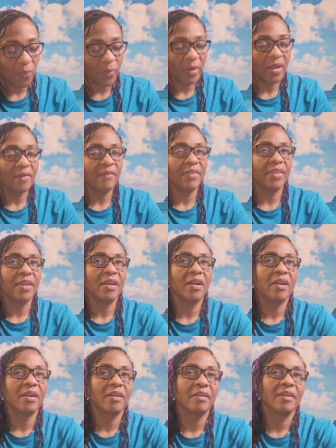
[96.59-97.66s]
wherever they
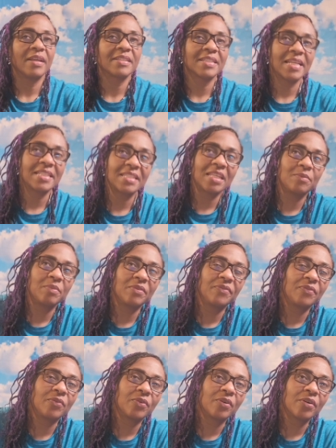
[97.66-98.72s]
are, as I said
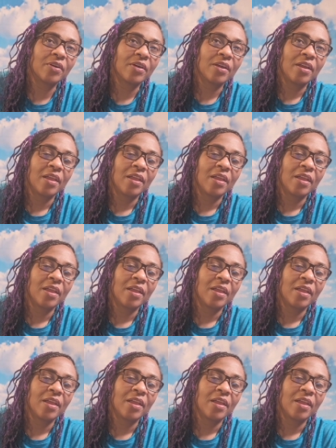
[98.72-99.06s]
before,